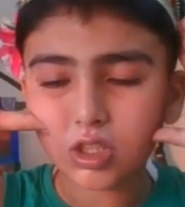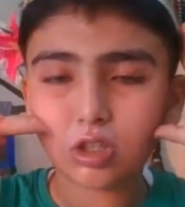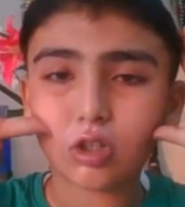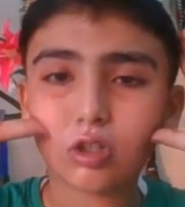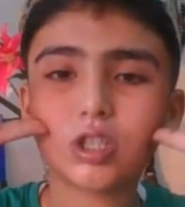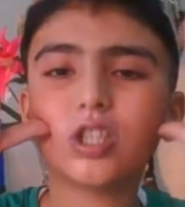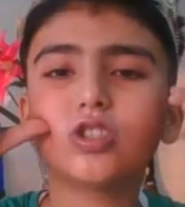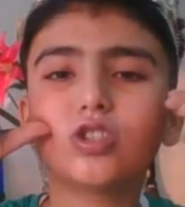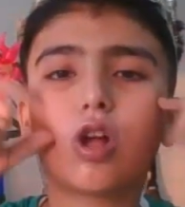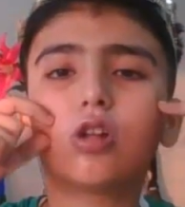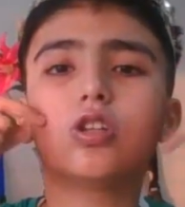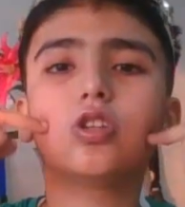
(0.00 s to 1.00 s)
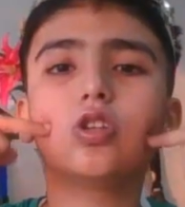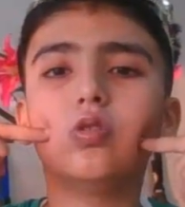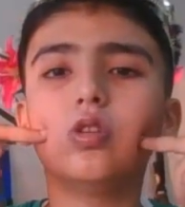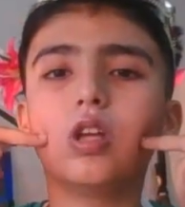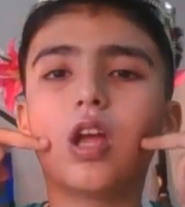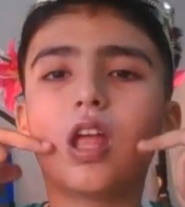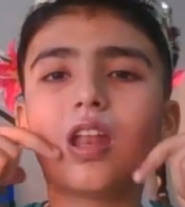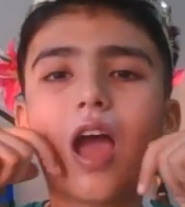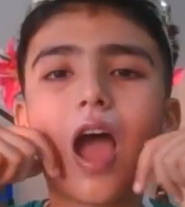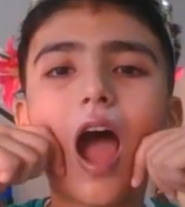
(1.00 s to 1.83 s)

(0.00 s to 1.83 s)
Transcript: church in solitude and